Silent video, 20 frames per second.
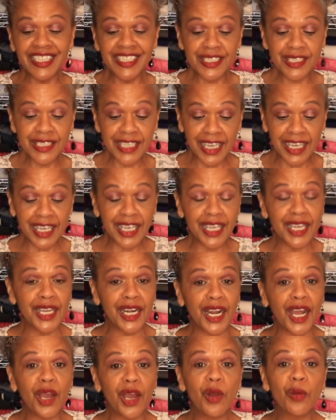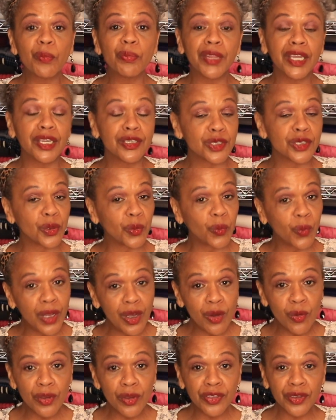is it. I hope things are
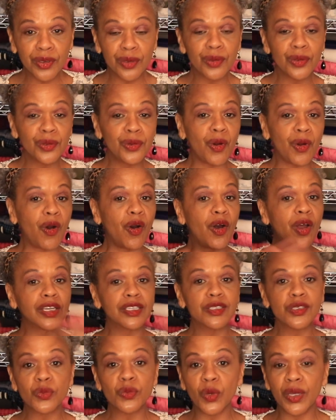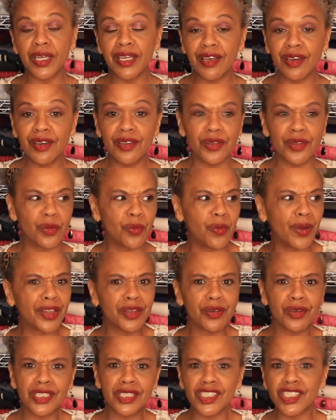well with you. All is well. The
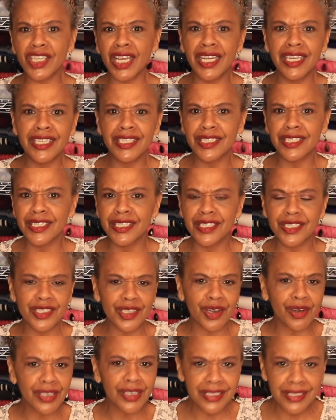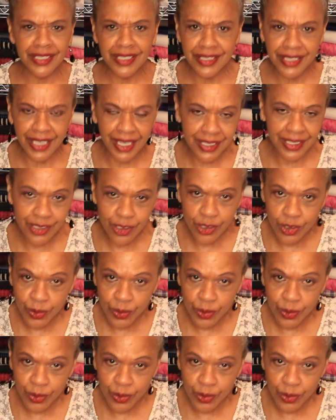weather is changing, starting to see signs of